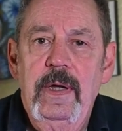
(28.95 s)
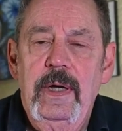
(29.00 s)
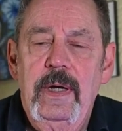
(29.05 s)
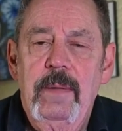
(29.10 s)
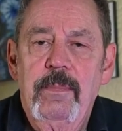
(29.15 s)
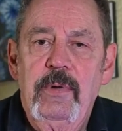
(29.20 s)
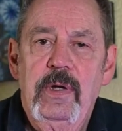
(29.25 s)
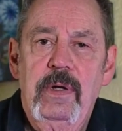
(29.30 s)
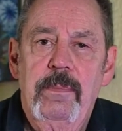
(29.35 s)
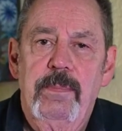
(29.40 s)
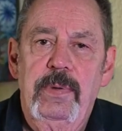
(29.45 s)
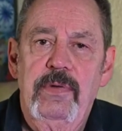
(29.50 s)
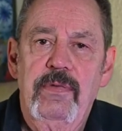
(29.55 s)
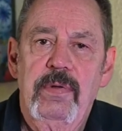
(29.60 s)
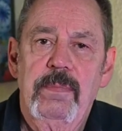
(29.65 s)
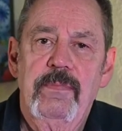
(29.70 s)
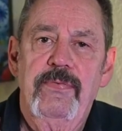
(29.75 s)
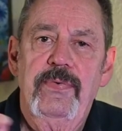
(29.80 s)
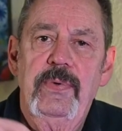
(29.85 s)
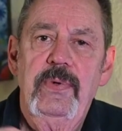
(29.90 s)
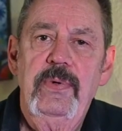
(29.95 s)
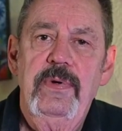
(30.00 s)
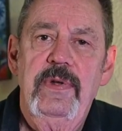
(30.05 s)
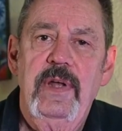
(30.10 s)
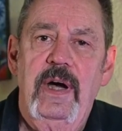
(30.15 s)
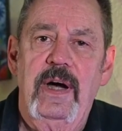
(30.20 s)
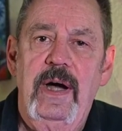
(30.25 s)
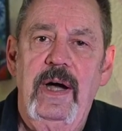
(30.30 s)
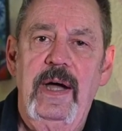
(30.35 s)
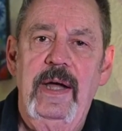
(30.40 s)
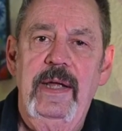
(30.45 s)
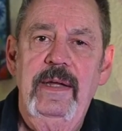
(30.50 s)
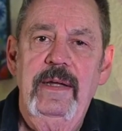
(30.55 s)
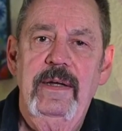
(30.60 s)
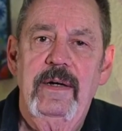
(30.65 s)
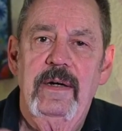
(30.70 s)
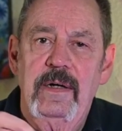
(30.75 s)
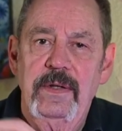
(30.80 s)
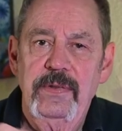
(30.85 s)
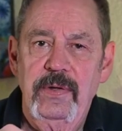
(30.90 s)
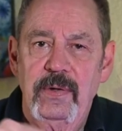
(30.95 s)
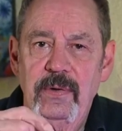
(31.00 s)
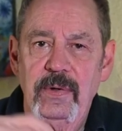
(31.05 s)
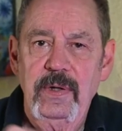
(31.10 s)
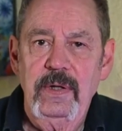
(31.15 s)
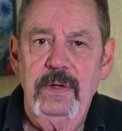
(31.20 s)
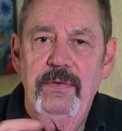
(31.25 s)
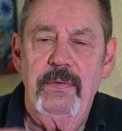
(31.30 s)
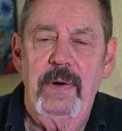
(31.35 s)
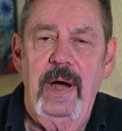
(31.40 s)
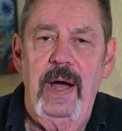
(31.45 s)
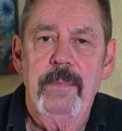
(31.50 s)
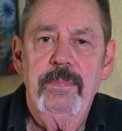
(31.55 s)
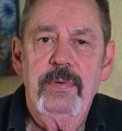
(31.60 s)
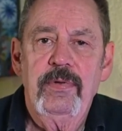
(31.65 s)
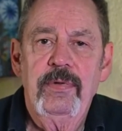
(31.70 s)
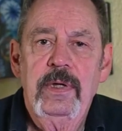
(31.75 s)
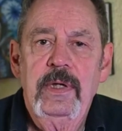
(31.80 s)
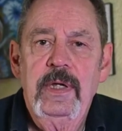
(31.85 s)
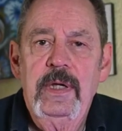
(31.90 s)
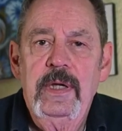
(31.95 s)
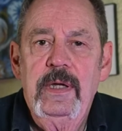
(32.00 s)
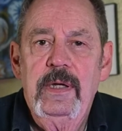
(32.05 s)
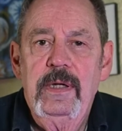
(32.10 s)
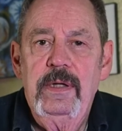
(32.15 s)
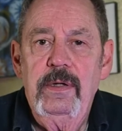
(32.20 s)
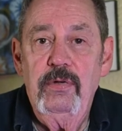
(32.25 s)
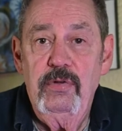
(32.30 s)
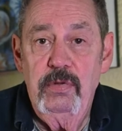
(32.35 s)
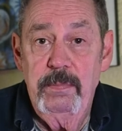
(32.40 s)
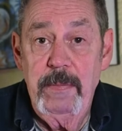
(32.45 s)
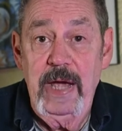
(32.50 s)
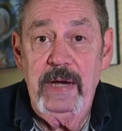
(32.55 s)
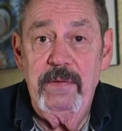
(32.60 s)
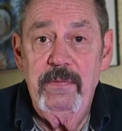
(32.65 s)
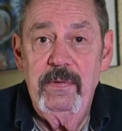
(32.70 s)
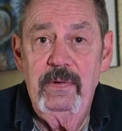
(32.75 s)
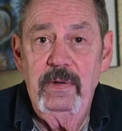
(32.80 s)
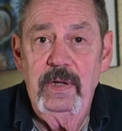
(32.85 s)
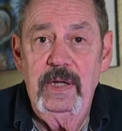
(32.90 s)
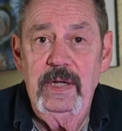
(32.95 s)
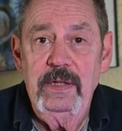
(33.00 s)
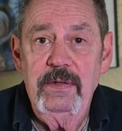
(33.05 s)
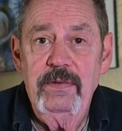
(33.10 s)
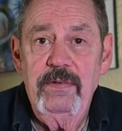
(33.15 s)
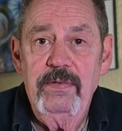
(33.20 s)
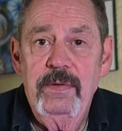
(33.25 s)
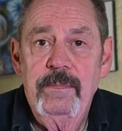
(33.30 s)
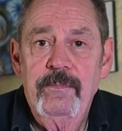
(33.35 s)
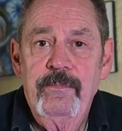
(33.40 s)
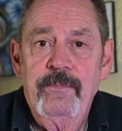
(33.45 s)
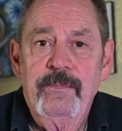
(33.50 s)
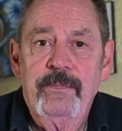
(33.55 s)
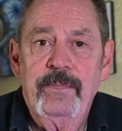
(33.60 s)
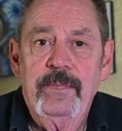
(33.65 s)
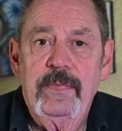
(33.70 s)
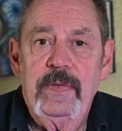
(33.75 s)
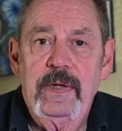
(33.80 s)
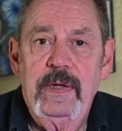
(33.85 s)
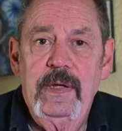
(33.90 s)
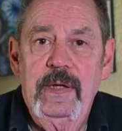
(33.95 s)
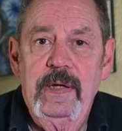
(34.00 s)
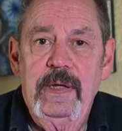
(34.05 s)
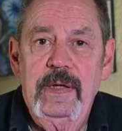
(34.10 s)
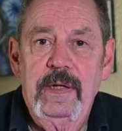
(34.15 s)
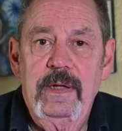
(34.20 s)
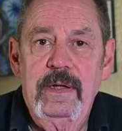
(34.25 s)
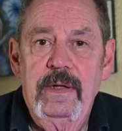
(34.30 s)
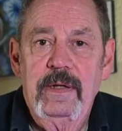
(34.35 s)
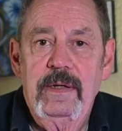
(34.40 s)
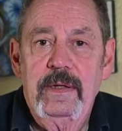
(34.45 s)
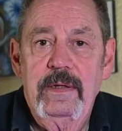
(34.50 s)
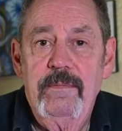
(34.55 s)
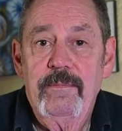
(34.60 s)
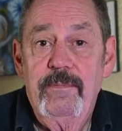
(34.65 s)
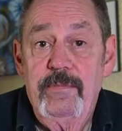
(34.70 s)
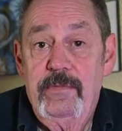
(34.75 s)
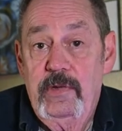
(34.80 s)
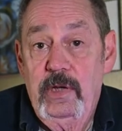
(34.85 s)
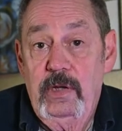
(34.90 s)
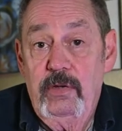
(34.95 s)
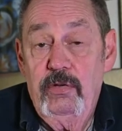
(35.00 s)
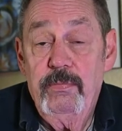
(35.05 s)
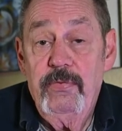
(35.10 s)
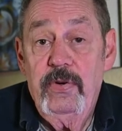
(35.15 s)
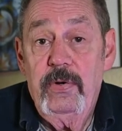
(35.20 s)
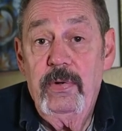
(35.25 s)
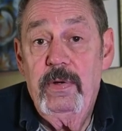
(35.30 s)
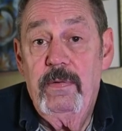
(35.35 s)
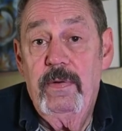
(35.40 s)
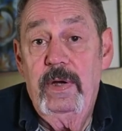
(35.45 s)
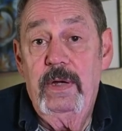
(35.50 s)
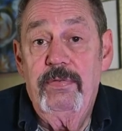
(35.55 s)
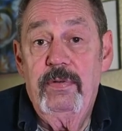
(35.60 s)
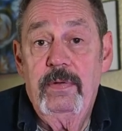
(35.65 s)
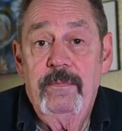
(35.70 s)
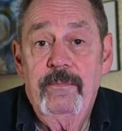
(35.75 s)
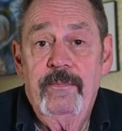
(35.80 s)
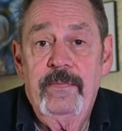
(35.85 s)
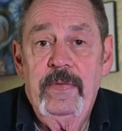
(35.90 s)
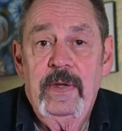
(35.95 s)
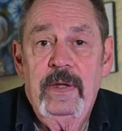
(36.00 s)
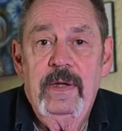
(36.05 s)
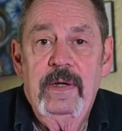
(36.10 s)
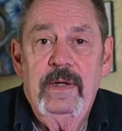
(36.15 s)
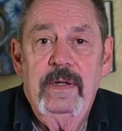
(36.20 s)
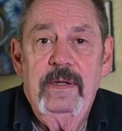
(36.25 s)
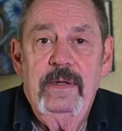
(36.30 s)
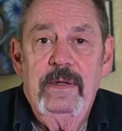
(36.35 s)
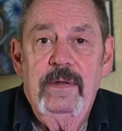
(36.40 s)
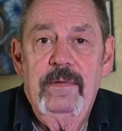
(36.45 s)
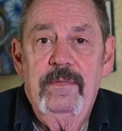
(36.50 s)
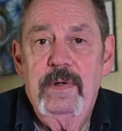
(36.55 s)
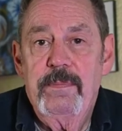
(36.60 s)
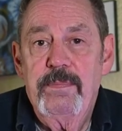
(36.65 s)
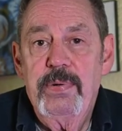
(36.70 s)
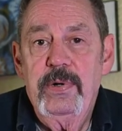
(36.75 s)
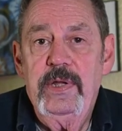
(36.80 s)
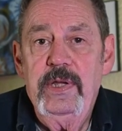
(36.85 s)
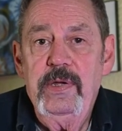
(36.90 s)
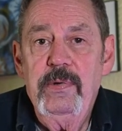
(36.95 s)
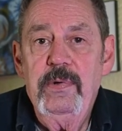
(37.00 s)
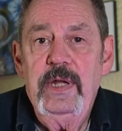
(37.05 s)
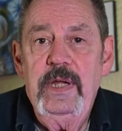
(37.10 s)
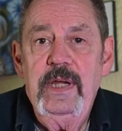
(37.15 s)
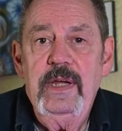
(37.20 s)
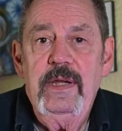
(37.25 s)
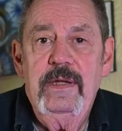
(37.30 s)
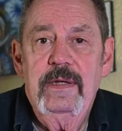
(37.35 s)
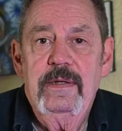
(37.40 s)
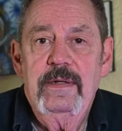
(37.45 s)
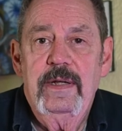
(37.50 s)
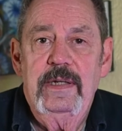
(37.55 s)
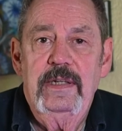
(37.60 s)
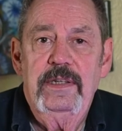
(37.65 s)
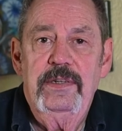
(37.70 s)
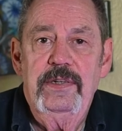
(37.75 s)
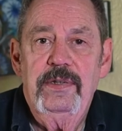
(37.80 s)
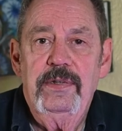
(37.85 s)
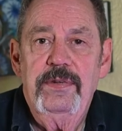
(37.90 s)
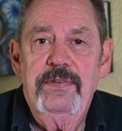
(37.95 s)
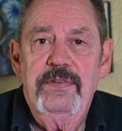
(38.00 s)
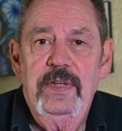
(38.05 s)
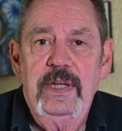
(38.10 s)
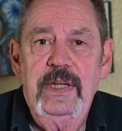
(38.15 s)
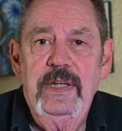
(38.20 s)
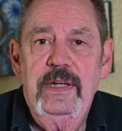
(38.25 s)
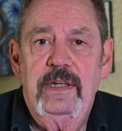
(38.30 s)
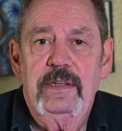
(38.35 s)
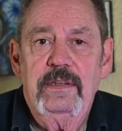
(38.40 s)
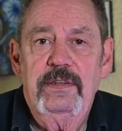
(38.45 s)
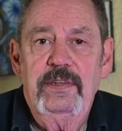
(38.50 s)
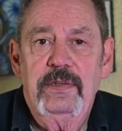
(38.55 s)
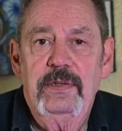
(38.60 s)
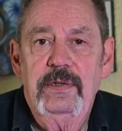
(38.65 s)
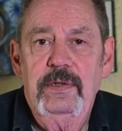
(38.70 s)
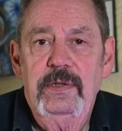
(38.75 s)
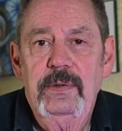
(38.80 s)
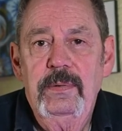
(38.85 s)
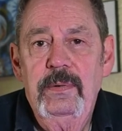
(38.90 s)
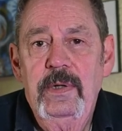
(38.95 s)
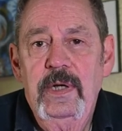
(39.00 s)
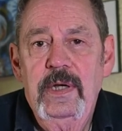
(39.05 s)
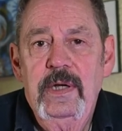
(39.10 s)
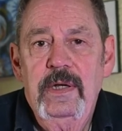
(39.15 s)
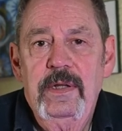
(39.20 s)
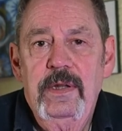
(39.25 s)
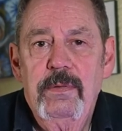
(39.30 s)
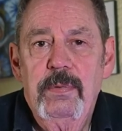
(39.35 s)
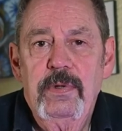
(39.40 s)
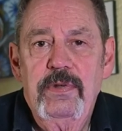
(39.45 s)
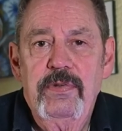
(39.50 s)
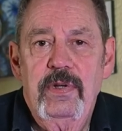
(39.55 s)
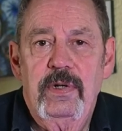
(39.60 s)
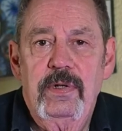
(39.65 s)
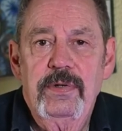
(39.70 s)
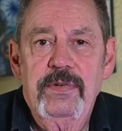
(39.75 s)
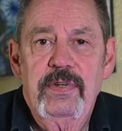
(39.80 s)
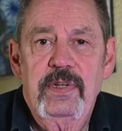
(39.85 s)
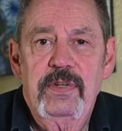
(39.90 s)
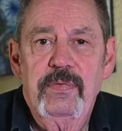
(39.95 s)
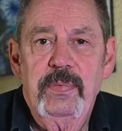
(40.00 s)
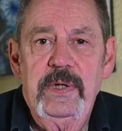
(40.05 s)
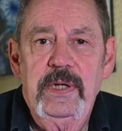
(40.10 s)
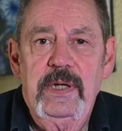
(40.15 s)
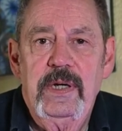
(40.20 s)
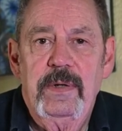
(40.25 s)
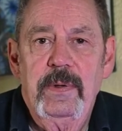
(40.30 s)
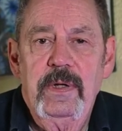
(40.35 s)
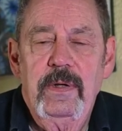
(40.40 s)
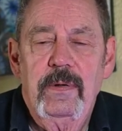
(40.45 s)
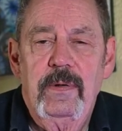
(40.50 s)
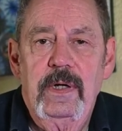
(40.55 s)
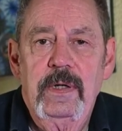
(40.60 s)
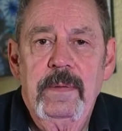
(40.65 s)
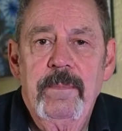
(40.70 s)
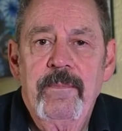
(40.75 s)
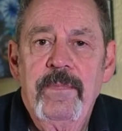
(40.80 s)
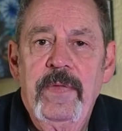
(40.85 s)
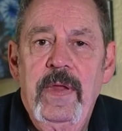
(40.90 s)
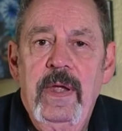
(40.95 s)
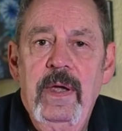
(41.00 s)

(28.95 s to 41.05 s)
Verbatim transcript: I'm going to put some food dye on the oil drops, use a macro lens, and take some photographs. They're pretty unique, as you'll see, and I'll show you the results as we go along.